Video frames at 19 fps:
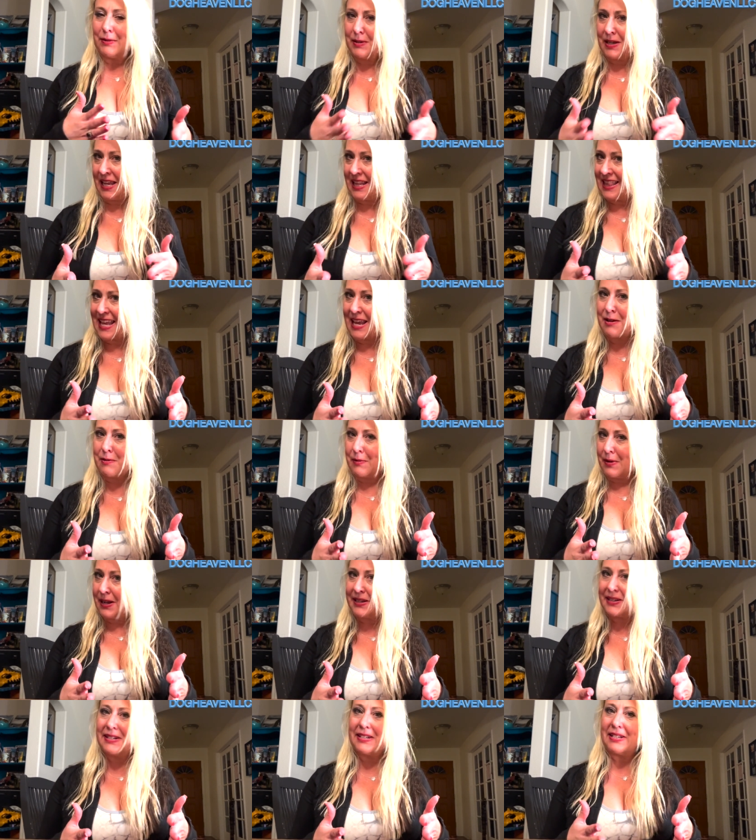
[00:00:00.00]
what they
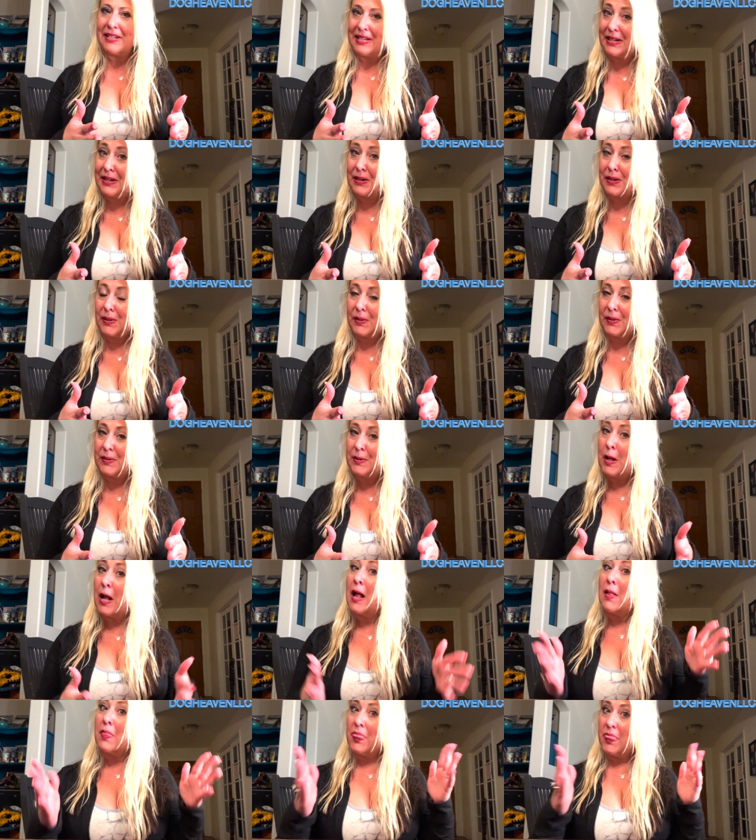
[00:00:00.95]
want you to do,
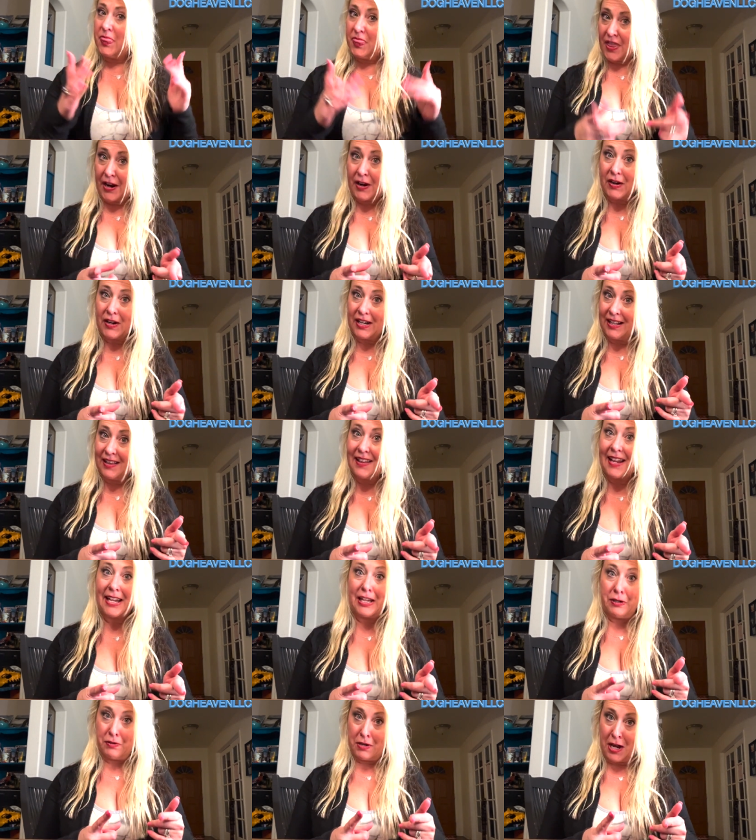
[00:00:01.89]
they're gonna
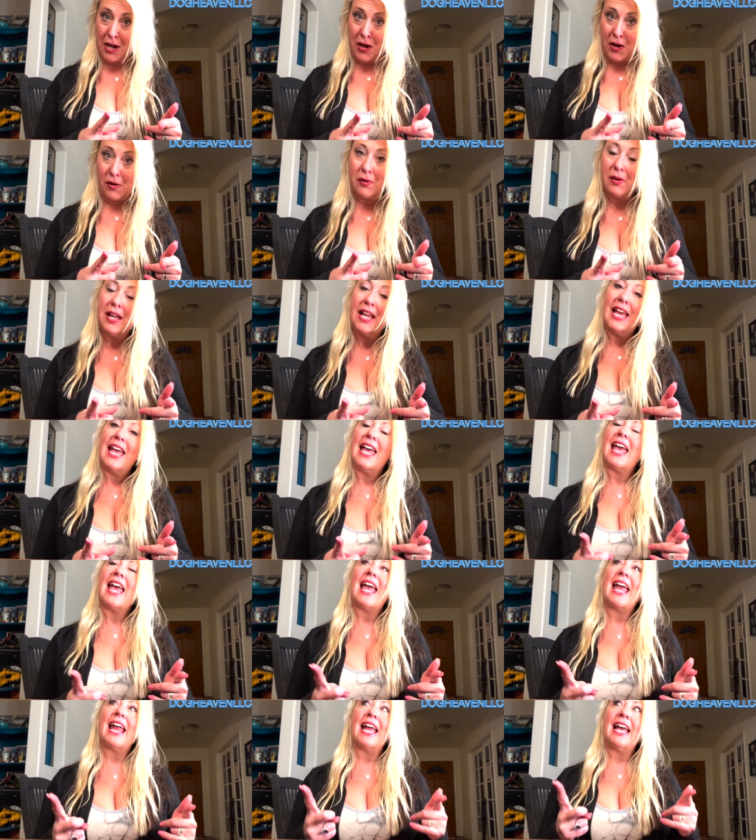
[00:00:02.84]
let you know.
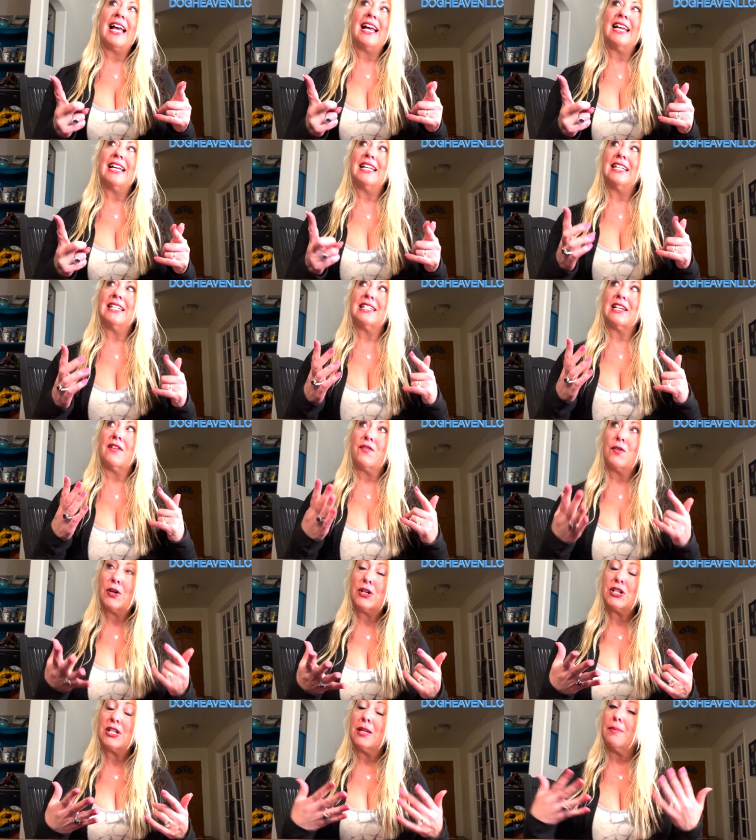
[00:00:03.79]
And
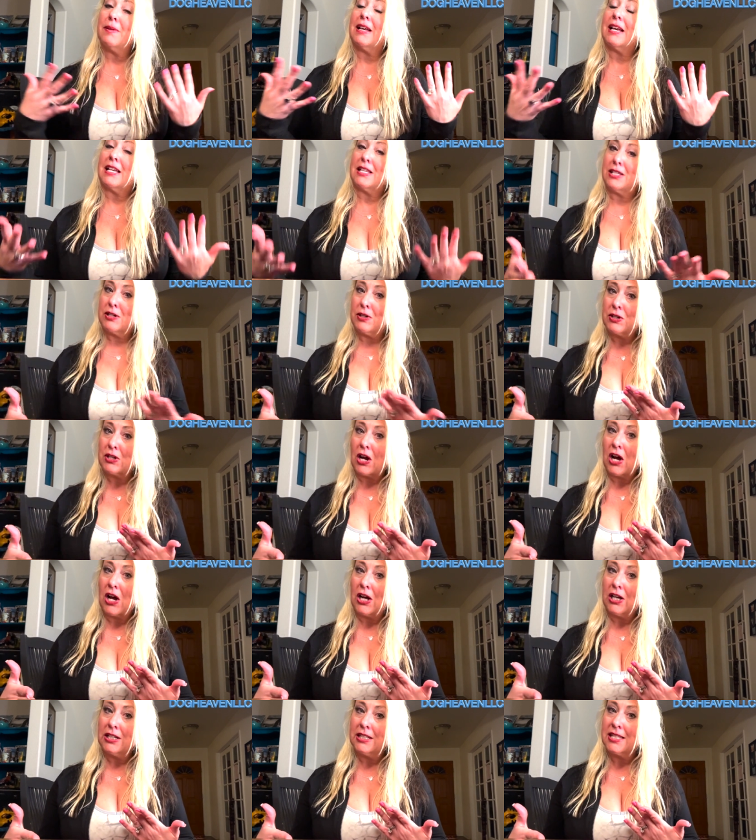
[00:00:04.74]
unfortunately, because they're
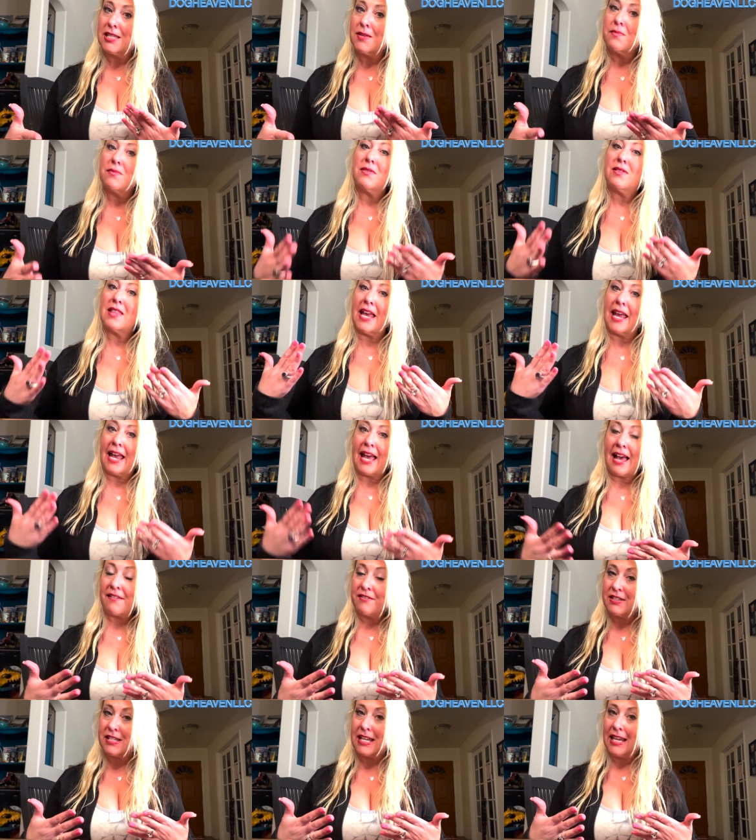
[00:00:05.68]
dogs, they
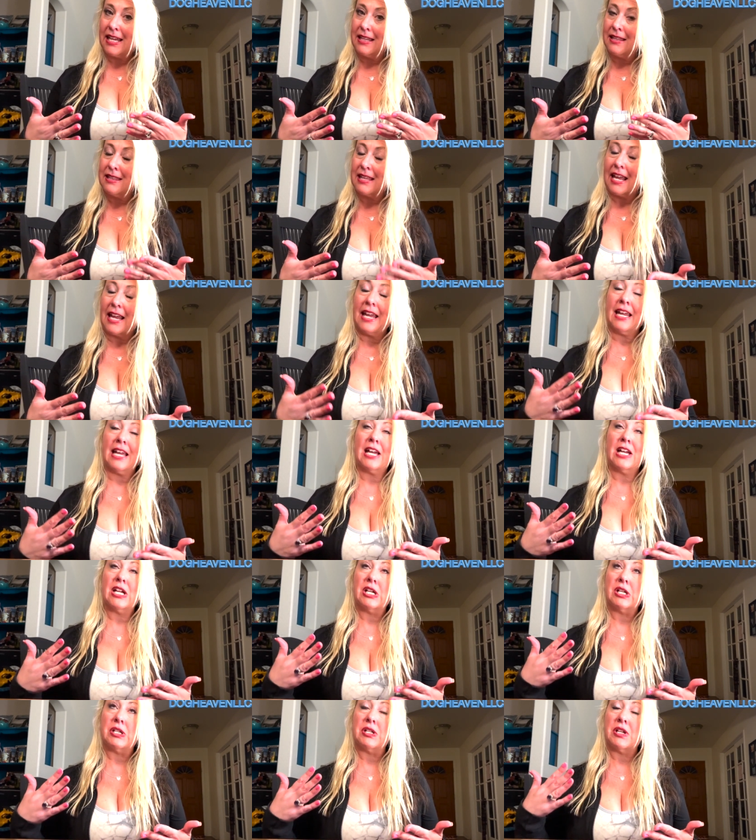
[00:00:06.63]
have teeth,
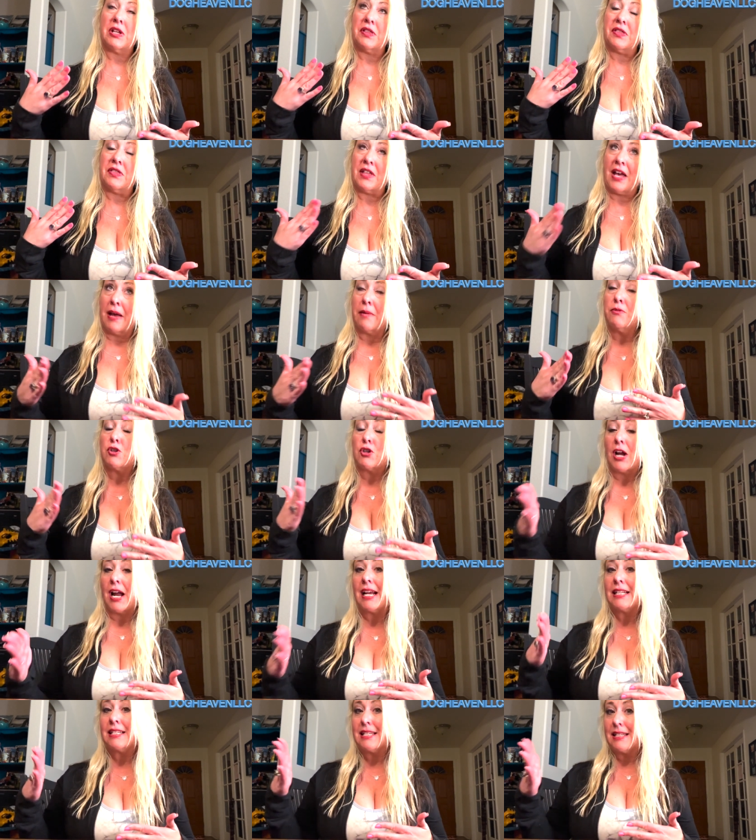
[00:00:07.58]
and them
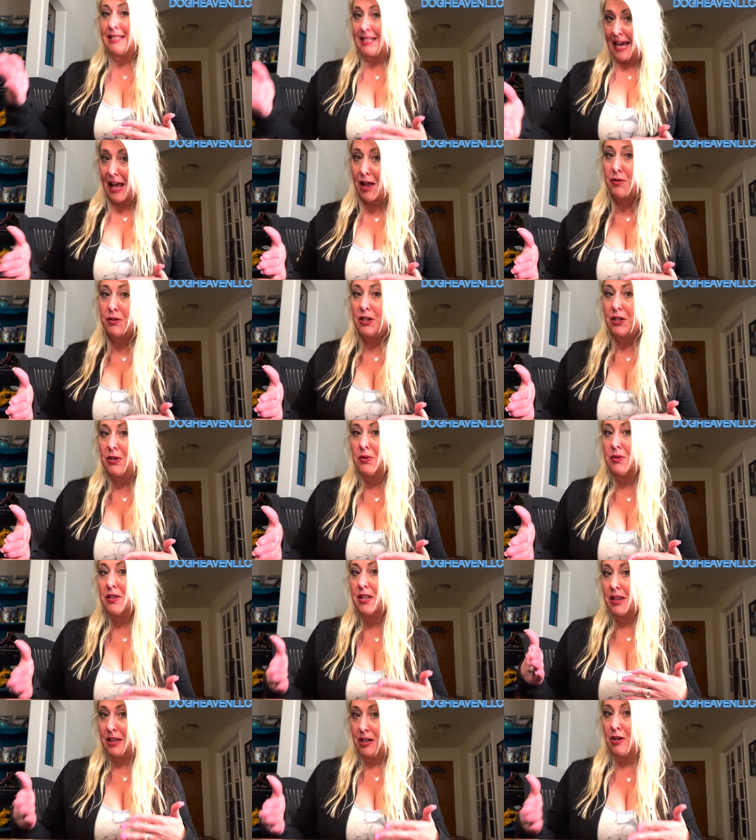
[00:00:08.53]
trying to tell you
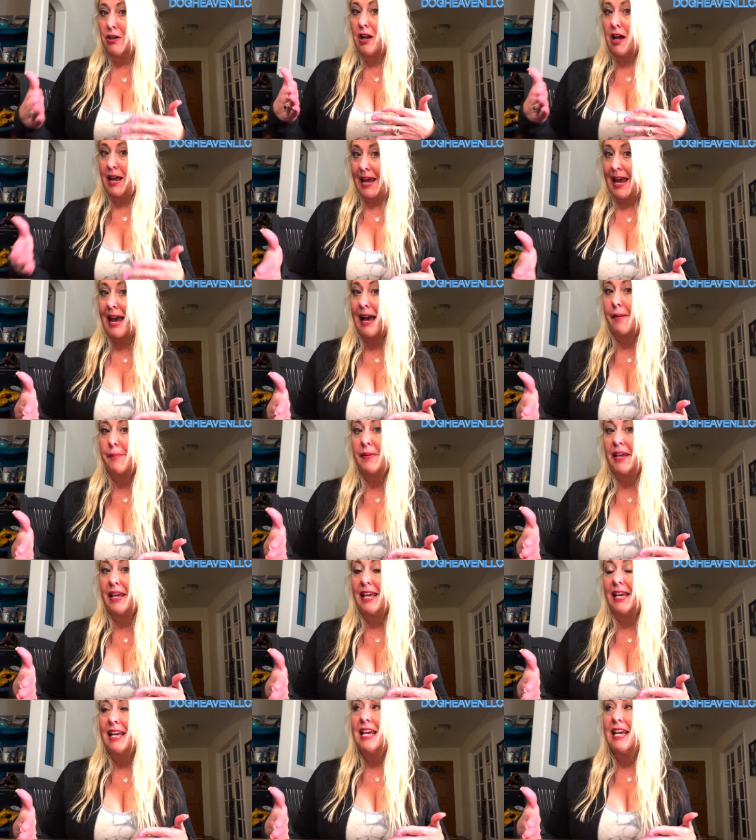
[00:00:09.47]
that they're not happy